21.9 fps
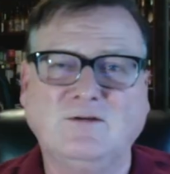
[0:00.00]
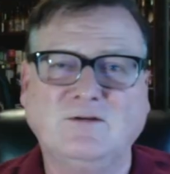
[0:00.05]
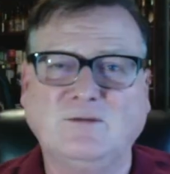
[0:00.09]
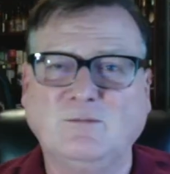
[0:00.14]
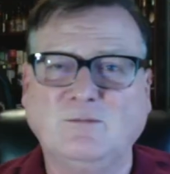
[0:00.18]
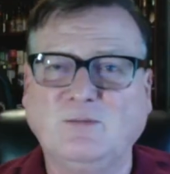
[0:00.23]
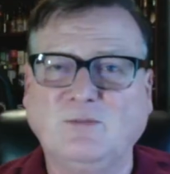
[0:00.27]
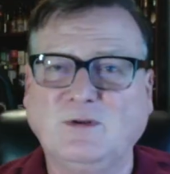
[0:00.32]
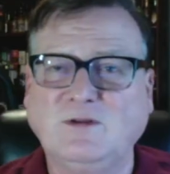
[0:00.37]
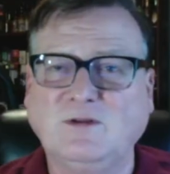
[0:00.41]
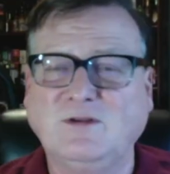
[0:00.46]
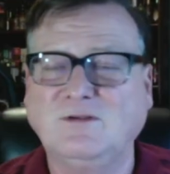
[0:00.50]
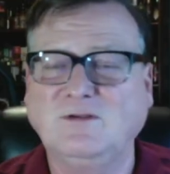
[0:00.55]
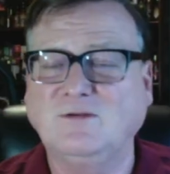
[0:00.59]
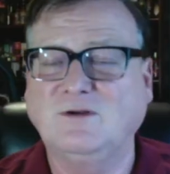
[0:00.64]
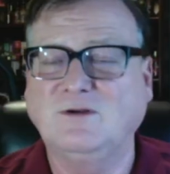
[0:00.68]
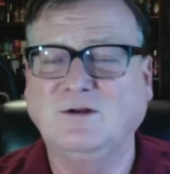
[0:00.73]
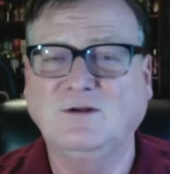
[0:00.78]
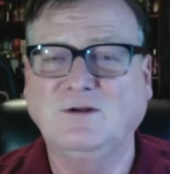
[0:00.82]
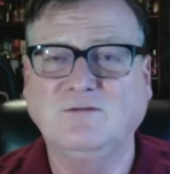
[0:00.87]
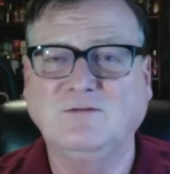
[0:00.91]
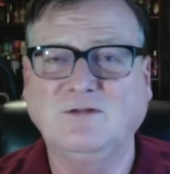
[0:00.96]
and put this
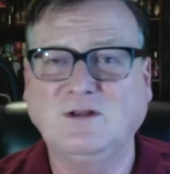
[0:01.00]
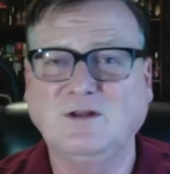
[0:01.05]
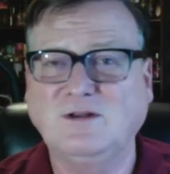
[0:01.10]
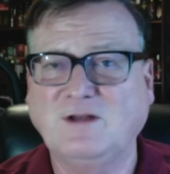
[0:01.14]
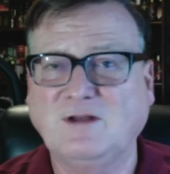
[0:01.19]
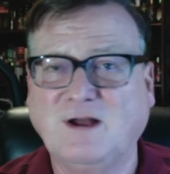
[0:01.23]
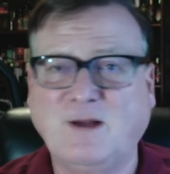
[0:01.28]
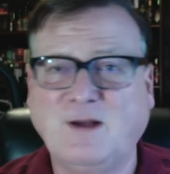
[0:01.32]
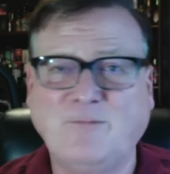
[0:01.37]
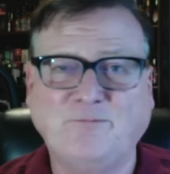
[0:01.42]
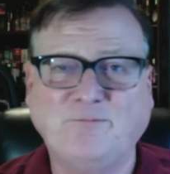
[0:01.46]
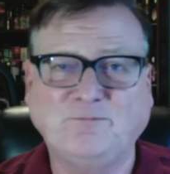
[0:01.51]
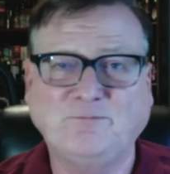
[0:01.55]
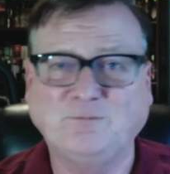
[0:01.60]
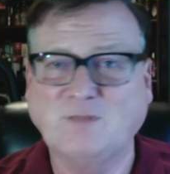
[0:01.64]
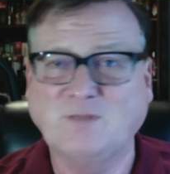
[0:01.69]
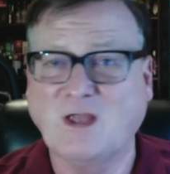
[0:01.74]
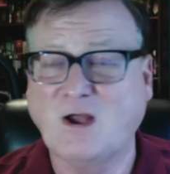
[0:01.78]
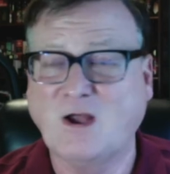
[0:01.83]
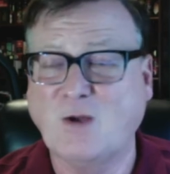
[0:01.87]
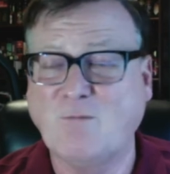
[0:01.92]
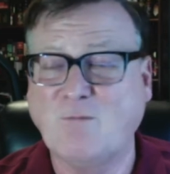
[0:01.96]
all over the top.
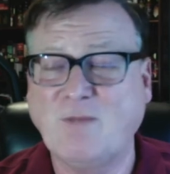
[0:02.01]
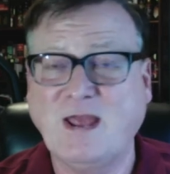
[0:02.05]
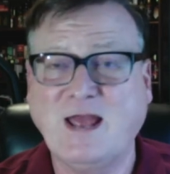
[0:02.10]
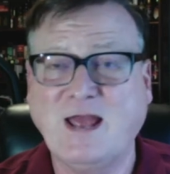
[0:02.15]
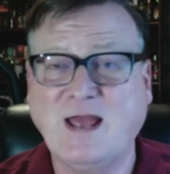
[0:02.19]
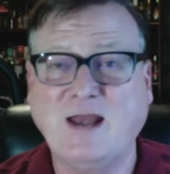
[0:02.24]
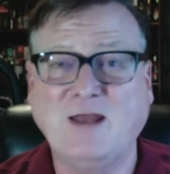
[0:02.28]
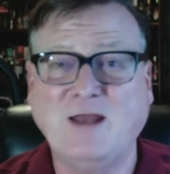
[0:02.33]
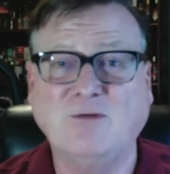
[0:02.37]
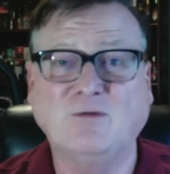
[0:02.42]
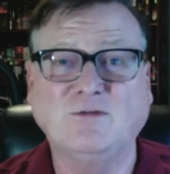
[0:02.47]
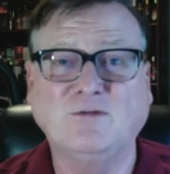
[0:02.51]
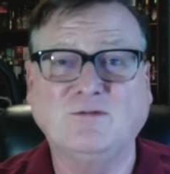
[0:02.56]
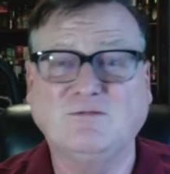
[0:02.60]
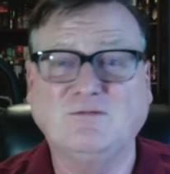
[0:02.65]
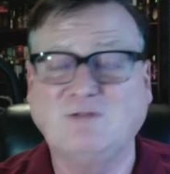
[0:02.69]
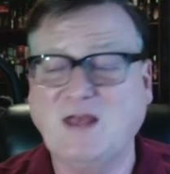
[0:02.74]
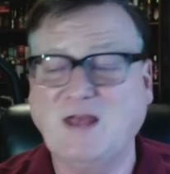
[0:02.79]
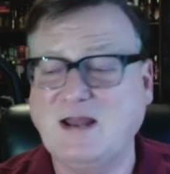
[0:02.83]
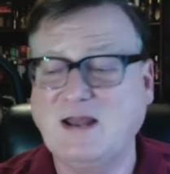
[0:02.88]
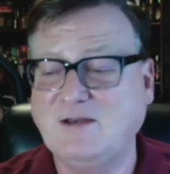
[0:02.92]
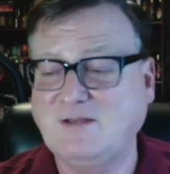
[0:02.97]
Oh man, that was
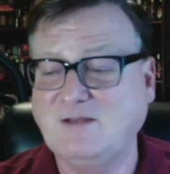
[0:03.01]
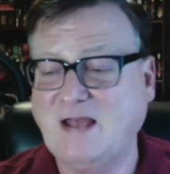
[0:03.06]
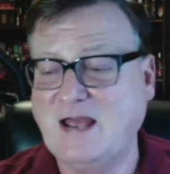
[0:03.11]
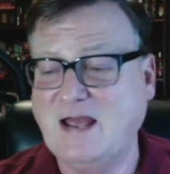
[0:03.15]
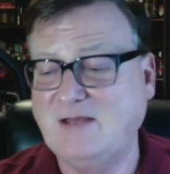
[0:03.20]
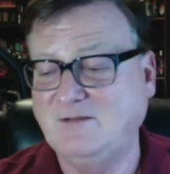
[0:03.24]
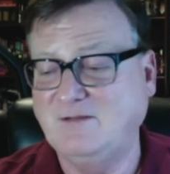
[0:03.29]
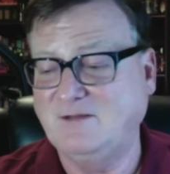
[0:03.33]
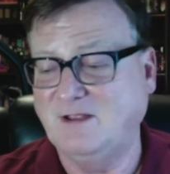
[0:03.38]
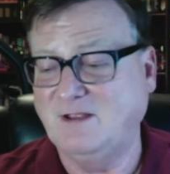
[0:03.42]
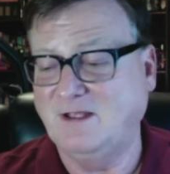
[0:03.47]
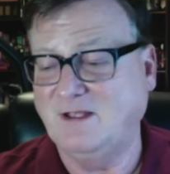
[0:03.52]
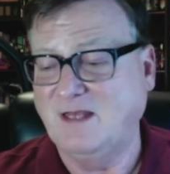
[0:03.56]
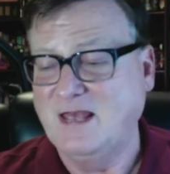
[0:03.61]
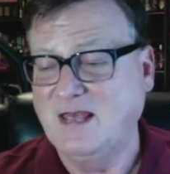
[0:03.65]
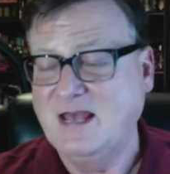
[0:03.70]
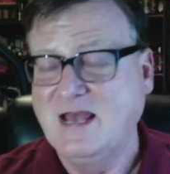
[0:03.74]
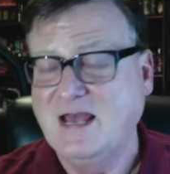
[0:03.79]
fantastic.